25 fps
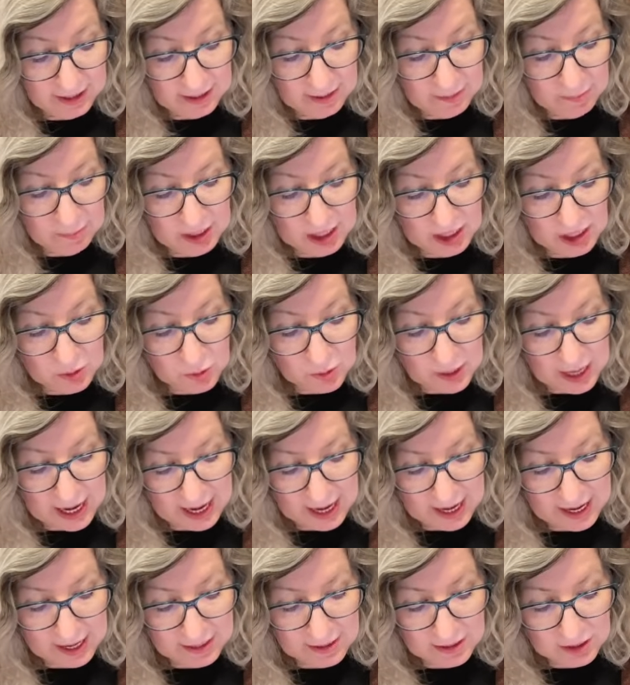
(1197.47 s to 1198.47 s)
but you
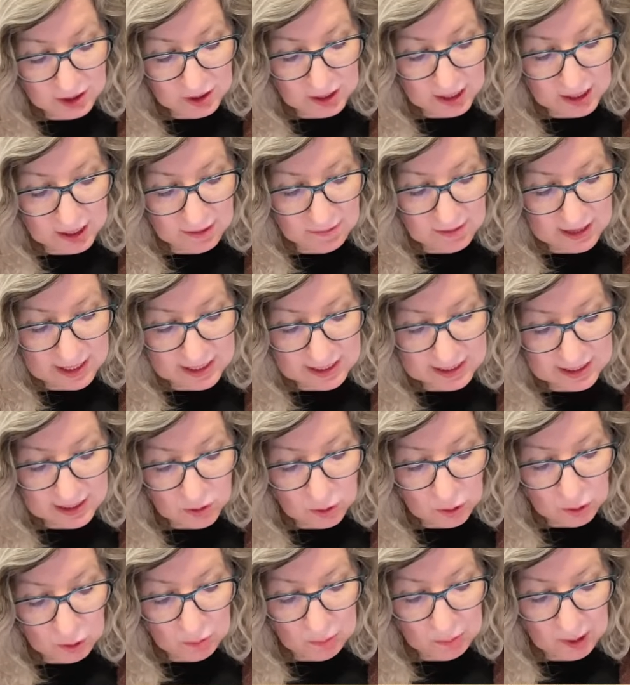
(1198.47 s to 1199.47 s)
can erase the
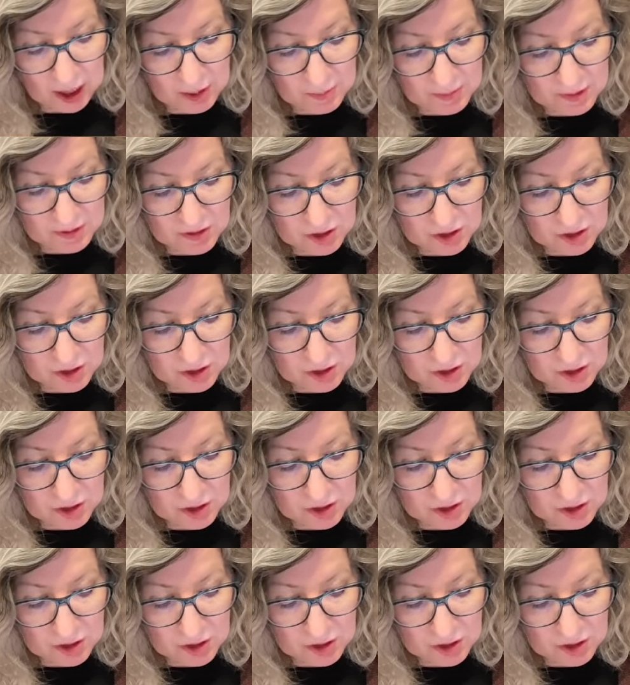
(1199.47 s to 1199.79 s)
whole bottom of the